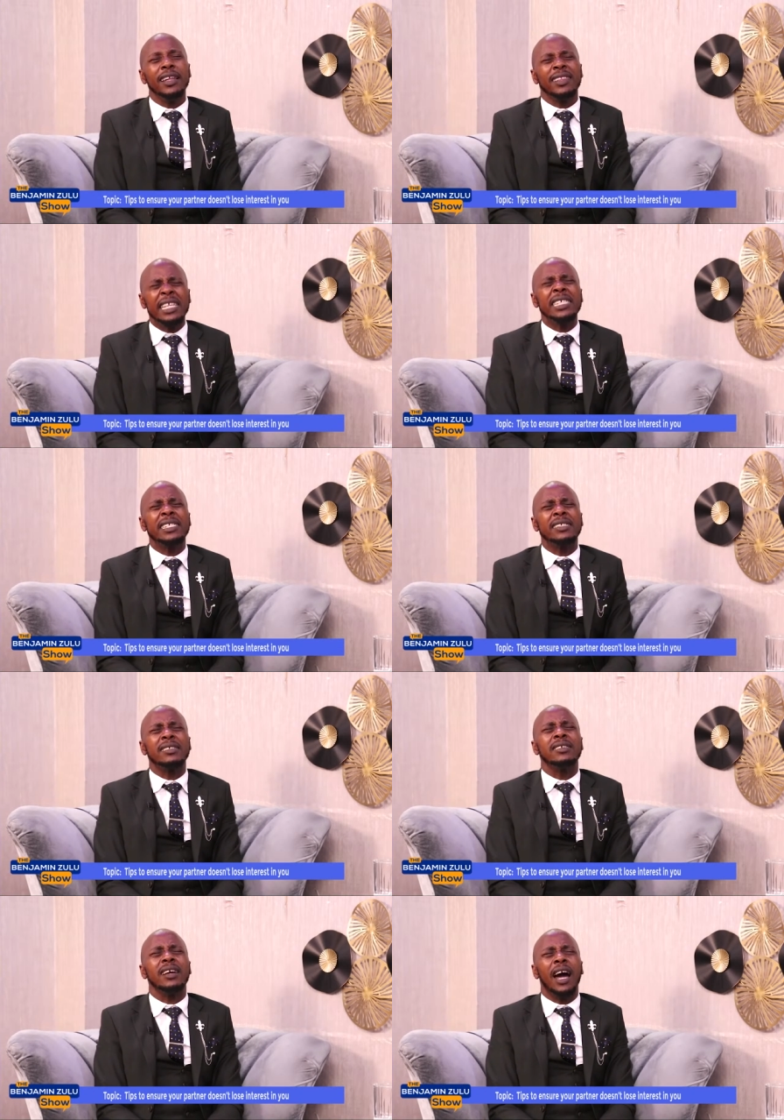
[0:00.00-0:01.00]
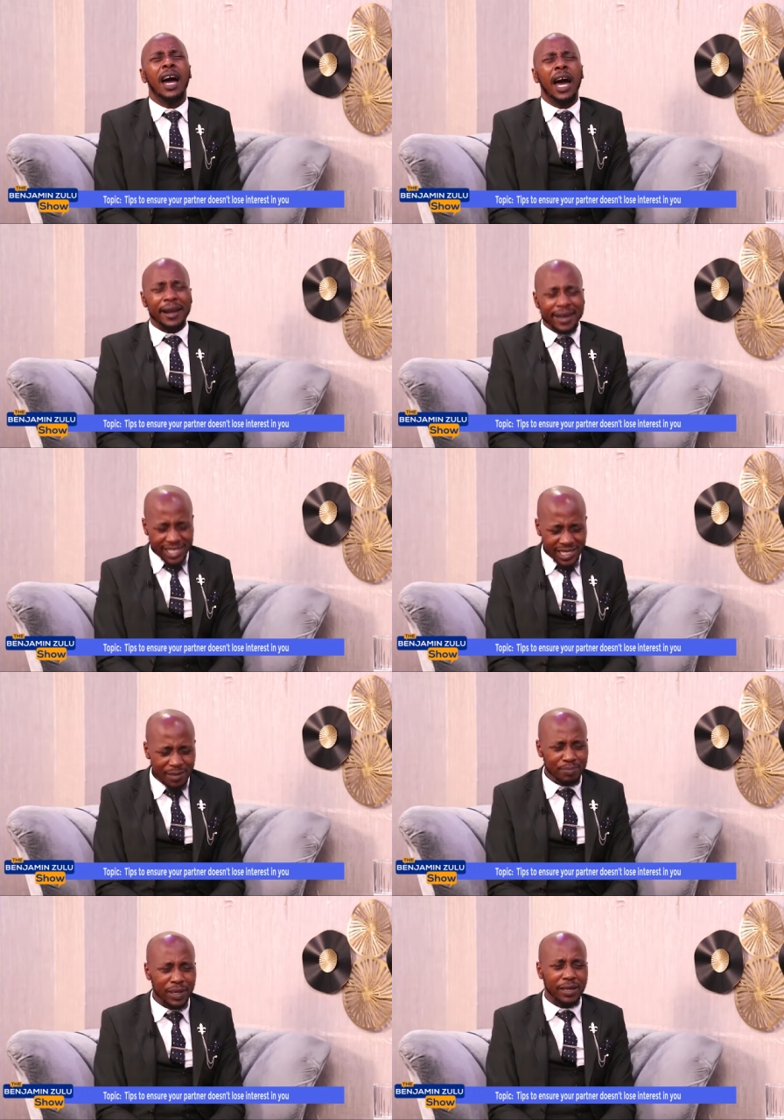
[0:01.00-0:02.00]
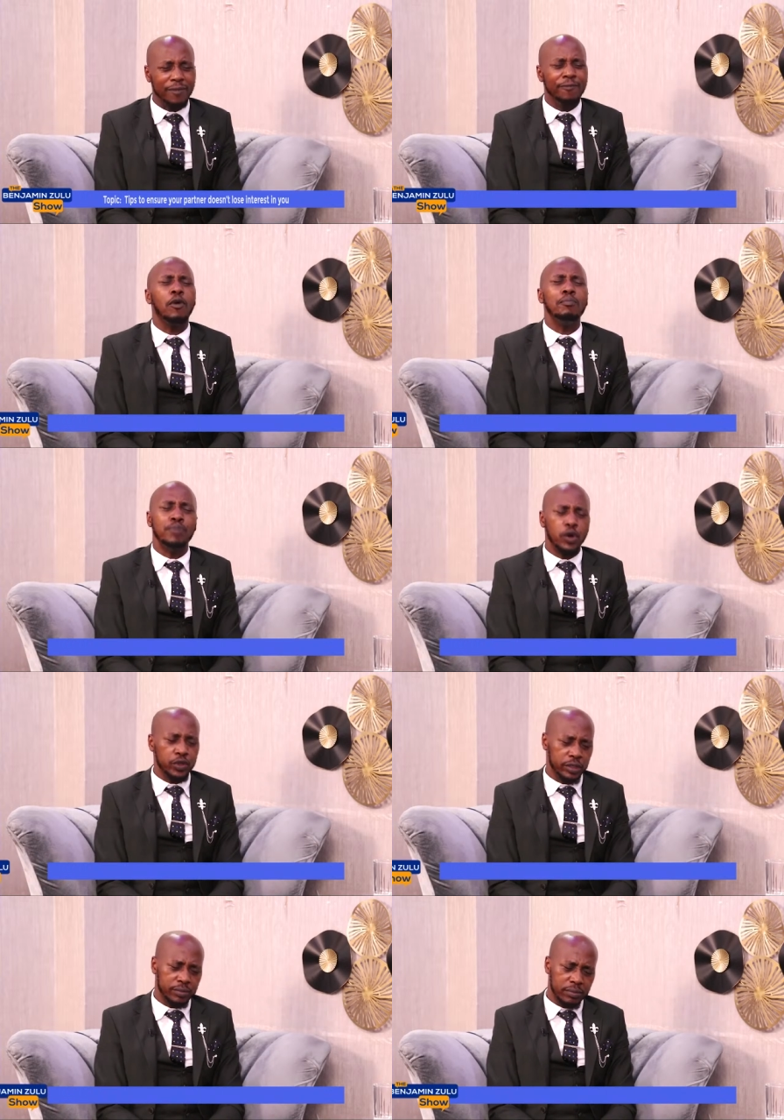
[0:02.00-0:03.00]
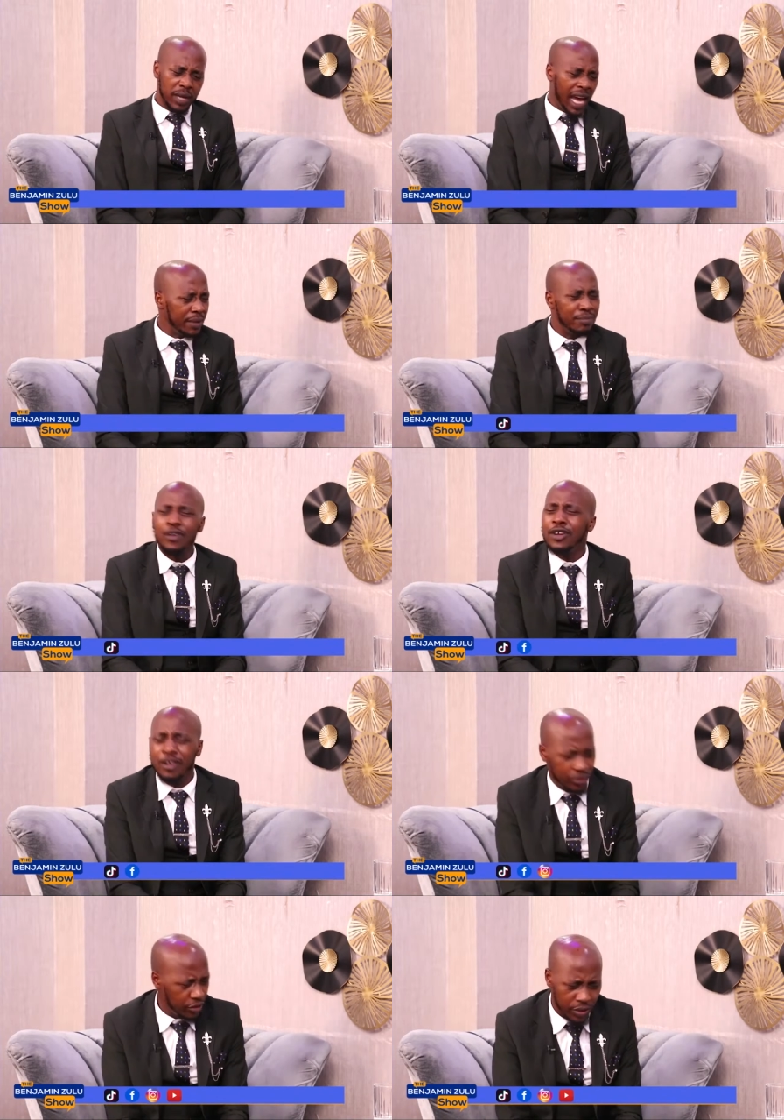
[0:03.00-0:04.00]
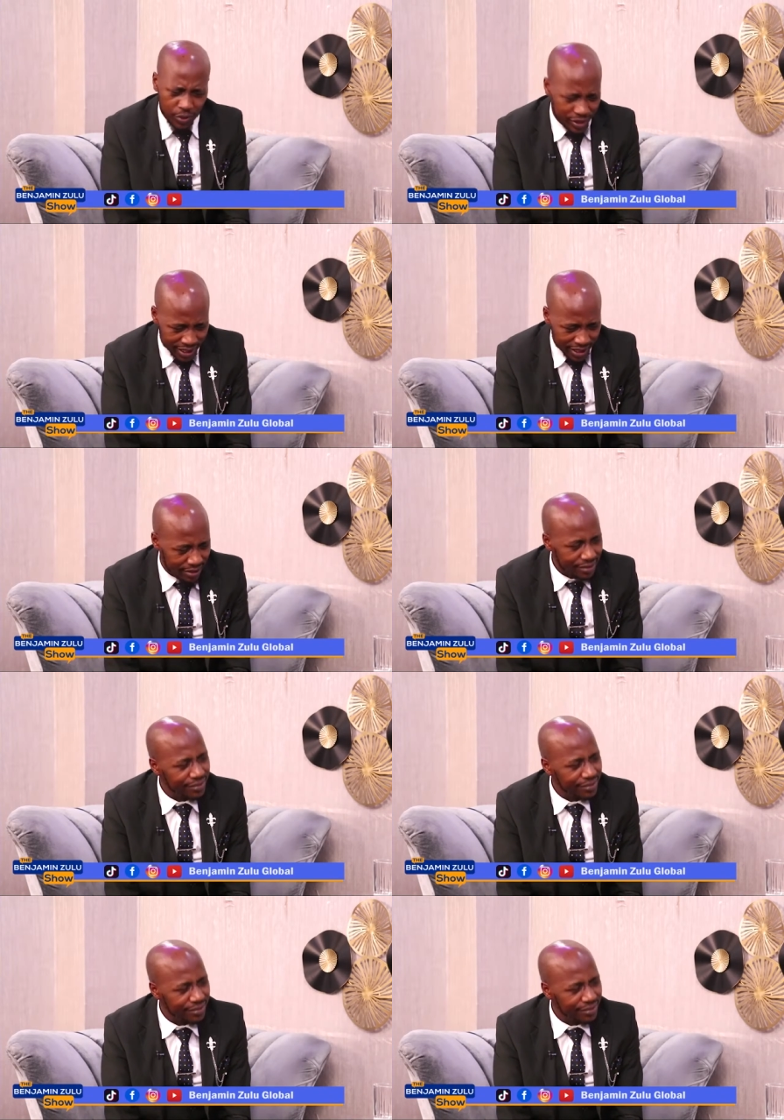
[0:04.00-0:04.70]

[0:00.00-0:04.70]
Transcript: That is a recipe for boredom and monotony will set in.